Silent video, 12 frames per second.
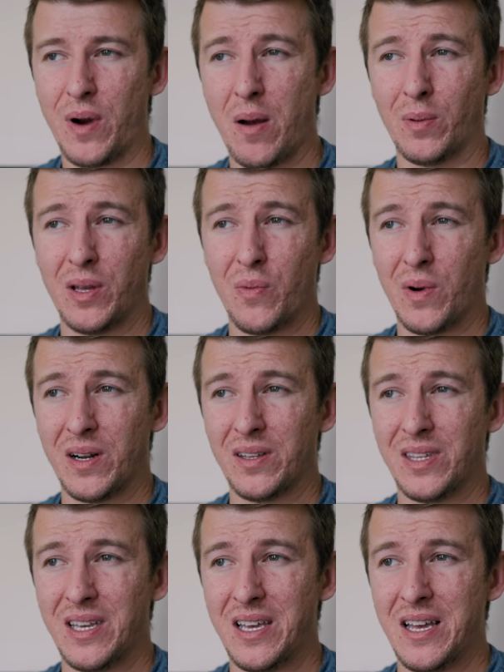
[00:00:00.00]
Probably one
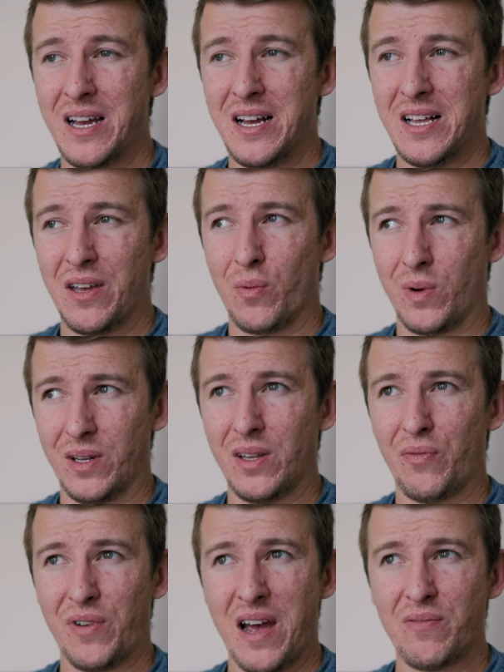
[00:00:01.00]
of the one of
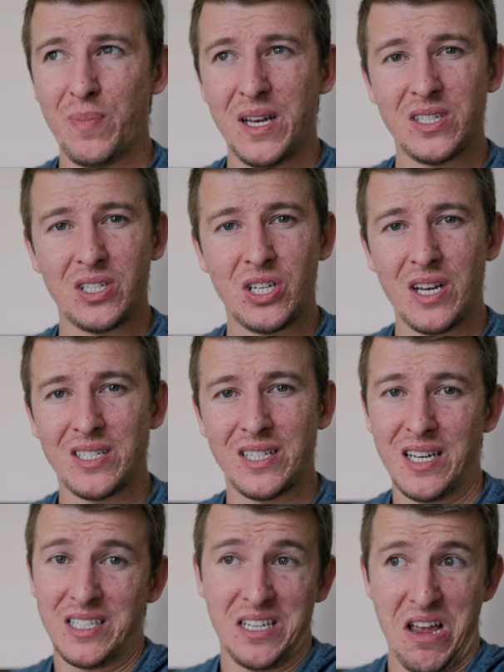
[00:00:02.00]
the five best chess
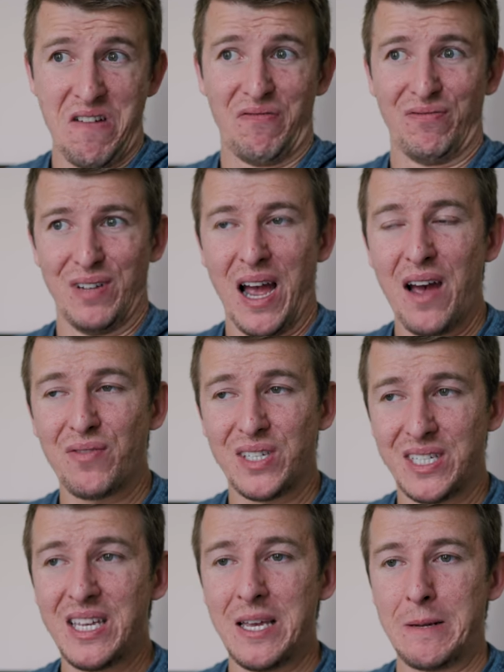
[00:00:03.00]
sets that I've I've
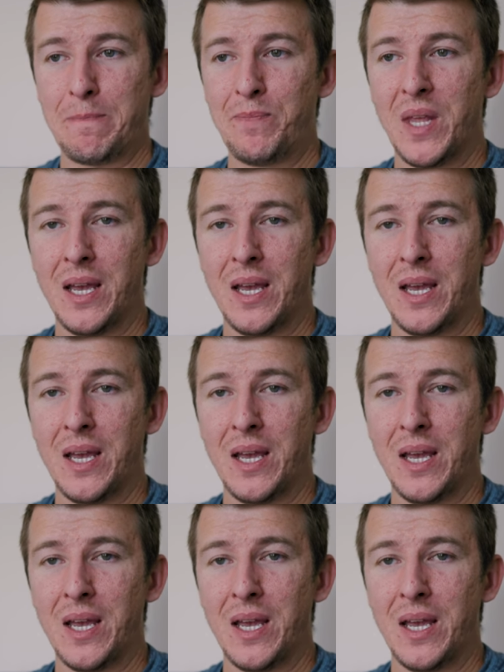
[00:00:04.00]
seen.